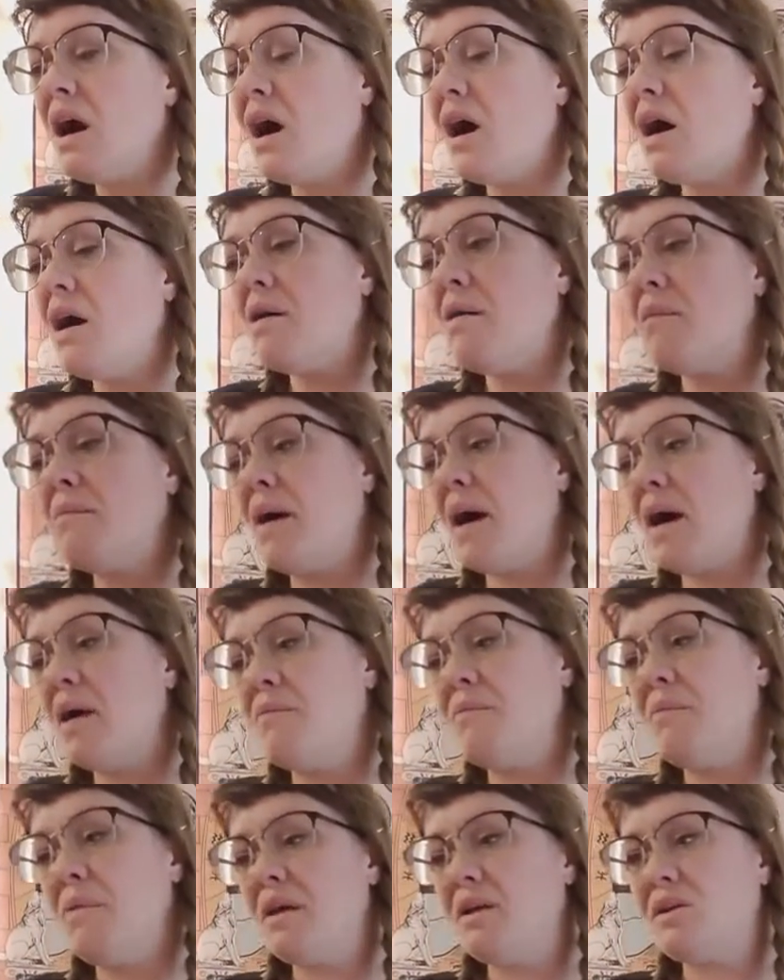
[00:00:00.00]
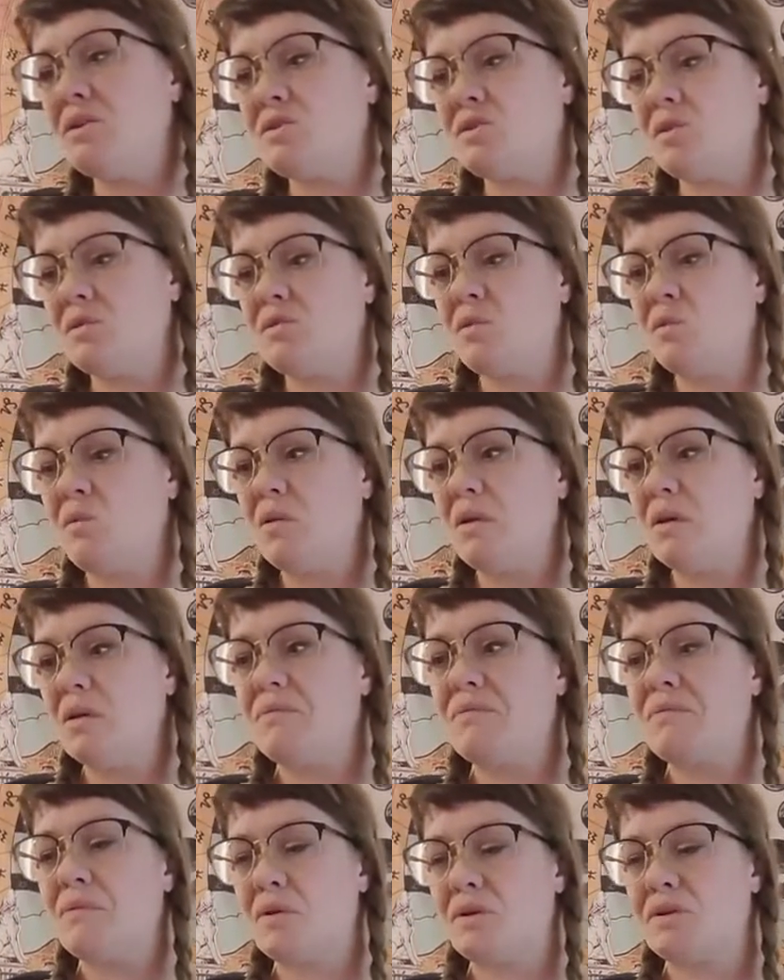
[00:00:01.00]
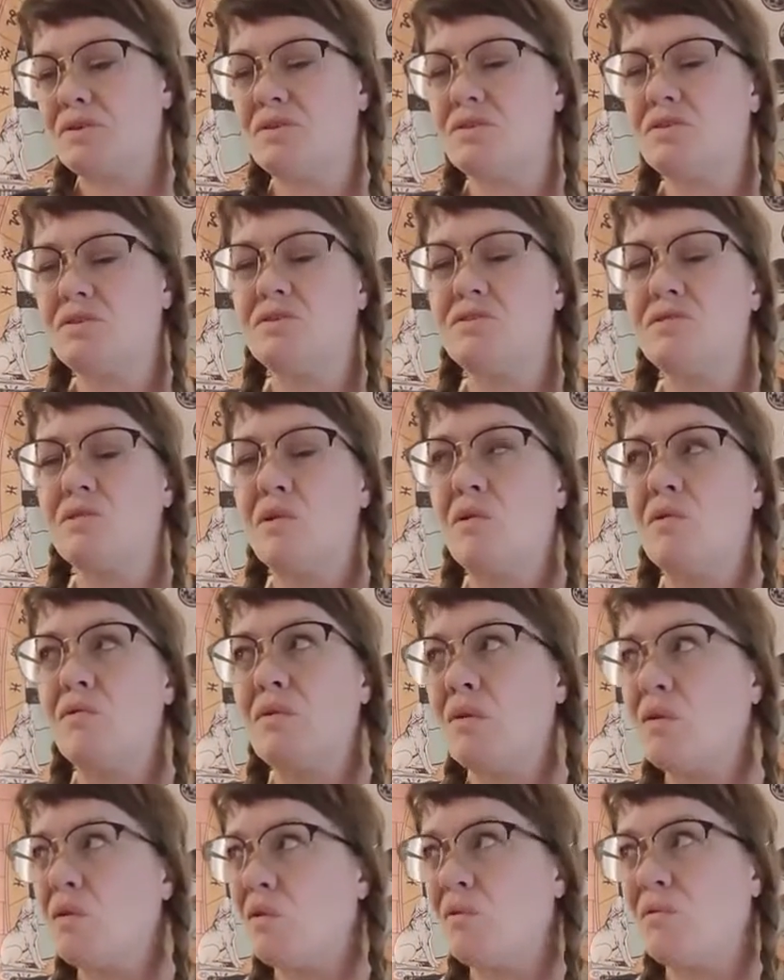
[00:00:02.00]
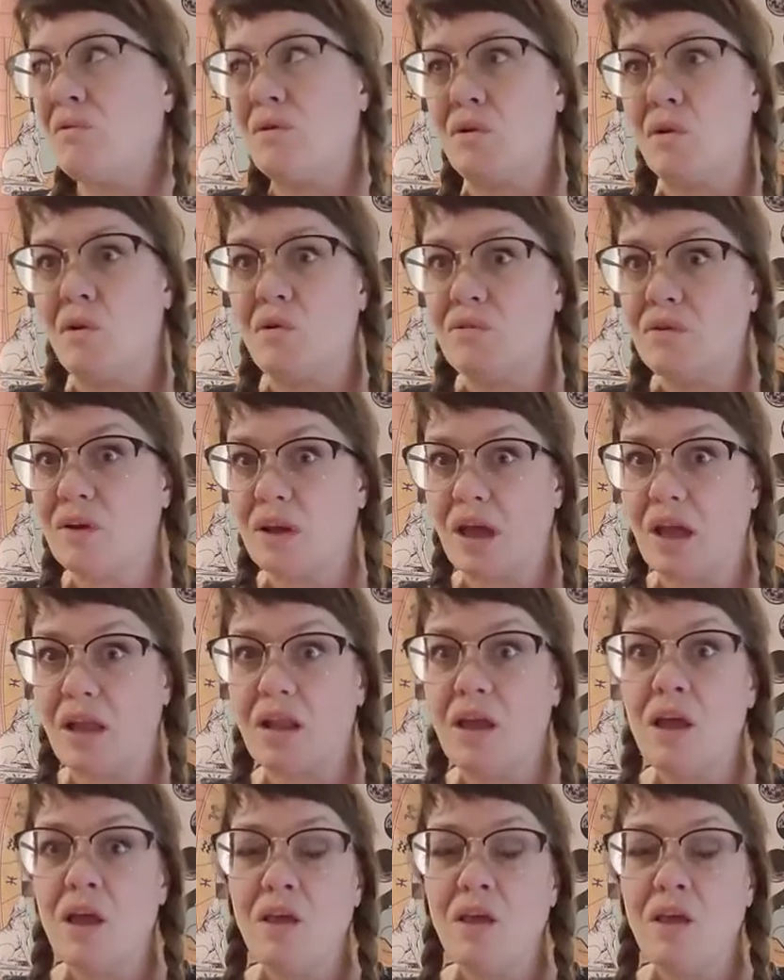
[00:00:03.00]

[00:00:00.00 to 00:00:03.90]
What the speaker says: I'm being shown the Wheel of Fortune just over and over and over again.